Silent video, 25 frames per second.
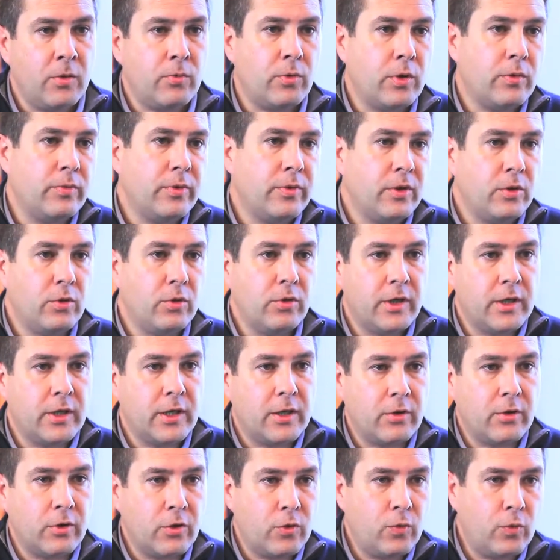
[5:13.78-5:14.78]
where we look at
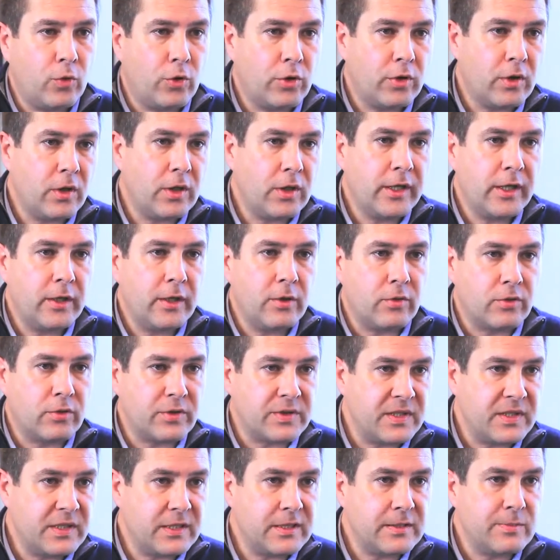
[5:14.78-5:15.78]
our quarterly or
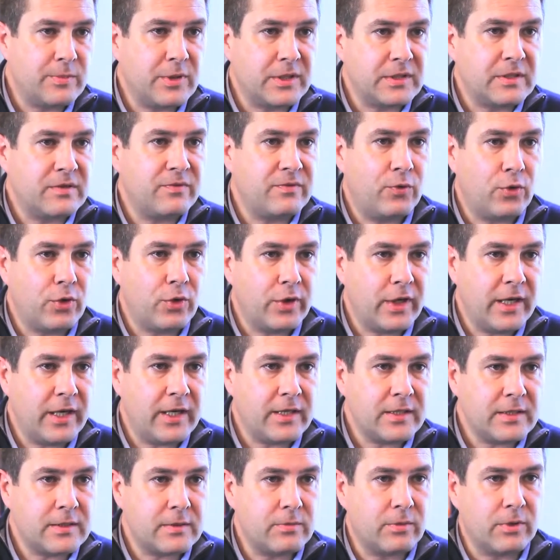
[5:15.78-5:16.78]
6 months
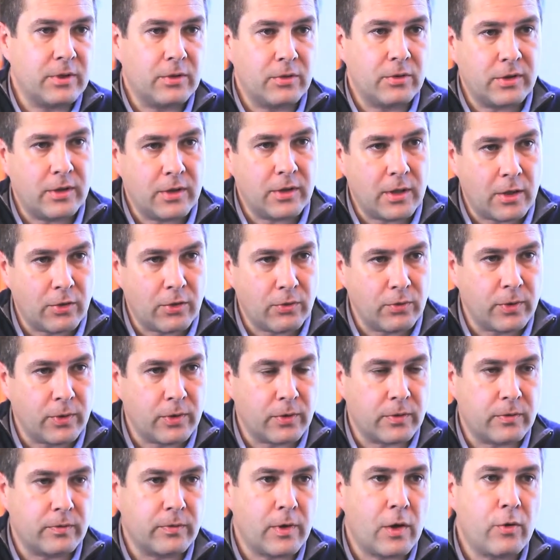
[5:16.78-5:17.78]
forecast. We look how we
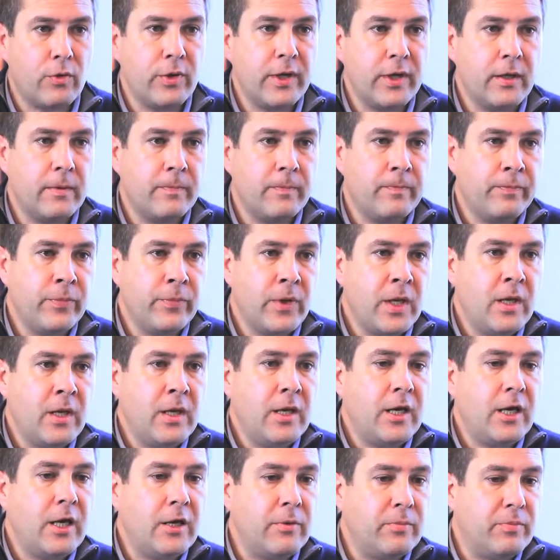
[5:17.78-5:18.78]
are growing,
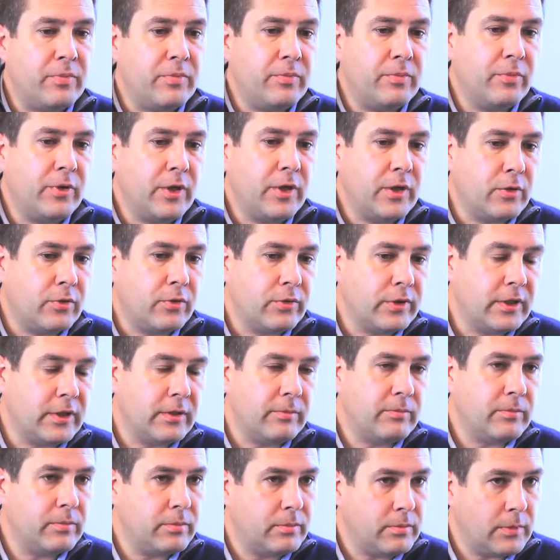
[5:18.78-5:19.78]
and we know
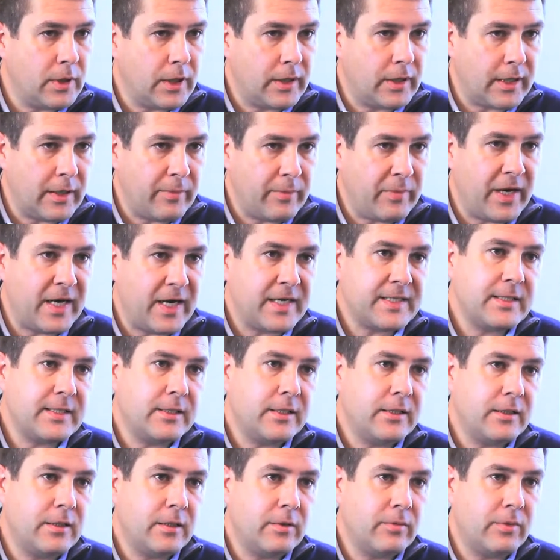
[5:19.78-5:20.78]
the
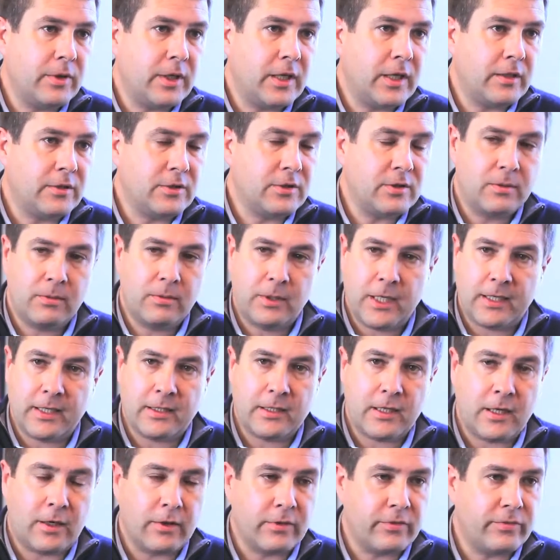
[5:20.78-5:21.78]
capacity that we can
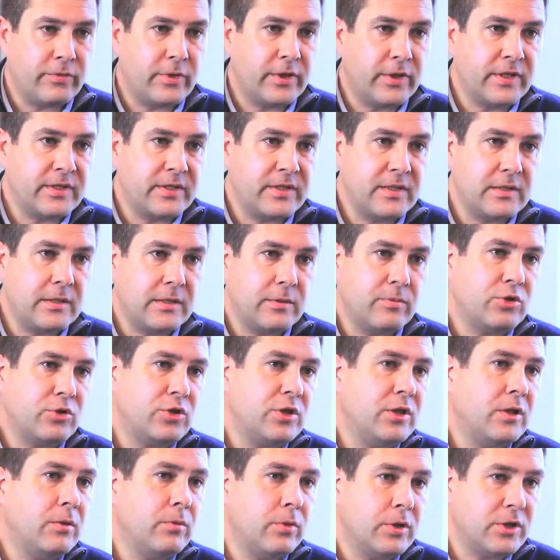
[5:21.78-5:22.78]
get out of one existing
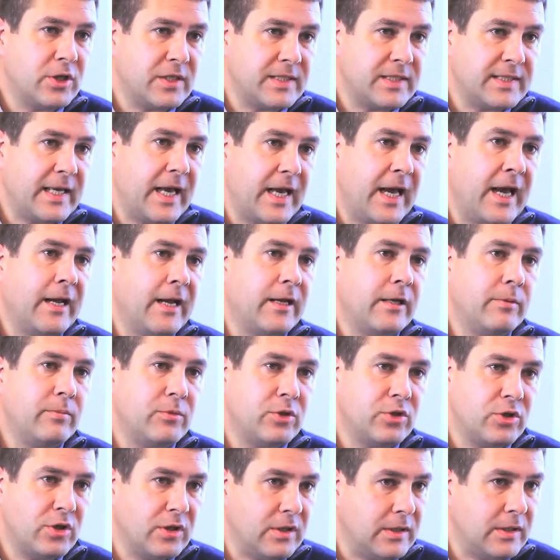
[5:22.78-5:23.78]
machine. We're just adding
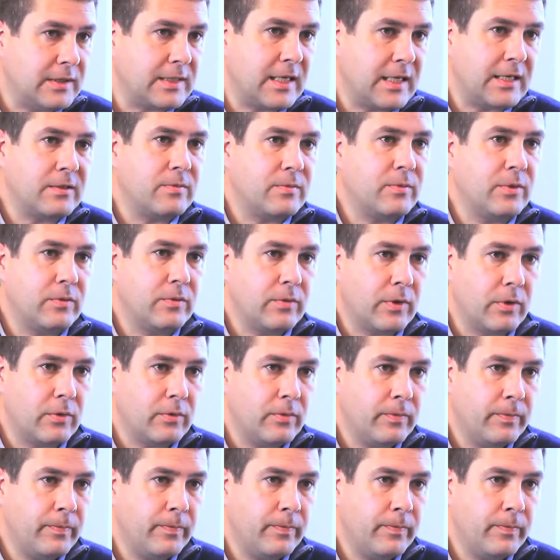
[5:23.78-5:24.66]
machines as we grow.